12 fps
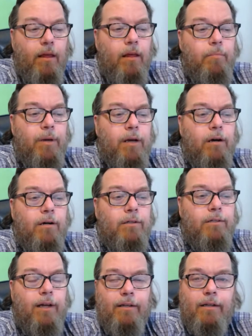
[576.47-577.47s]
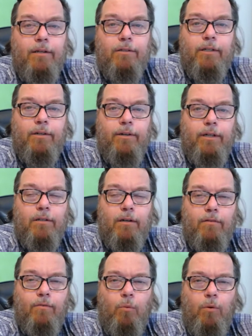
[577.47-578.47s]
Because I did a series
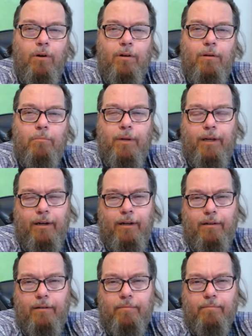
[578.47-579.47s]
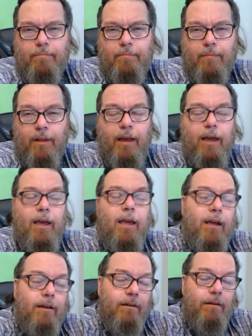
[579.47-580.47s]
of one minute
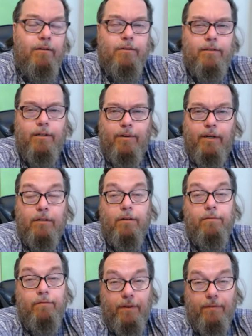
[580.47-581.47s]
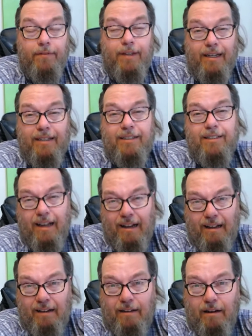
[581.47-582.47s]
and a series of fifteen
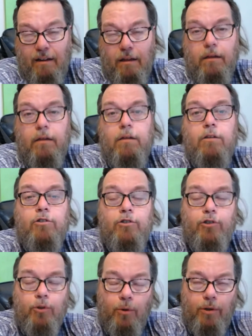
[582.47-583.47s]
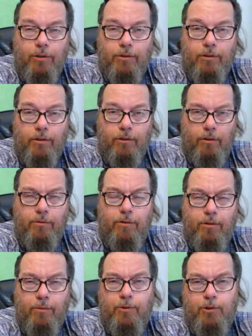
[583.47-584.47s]
second shorts,
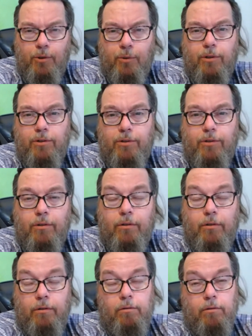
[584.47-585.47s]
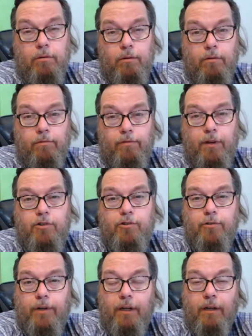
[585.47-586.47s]
YouTube shorts,
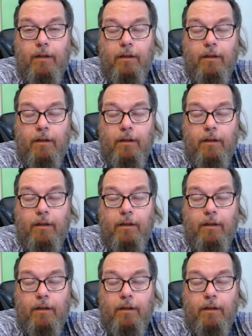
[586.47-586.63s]
featuring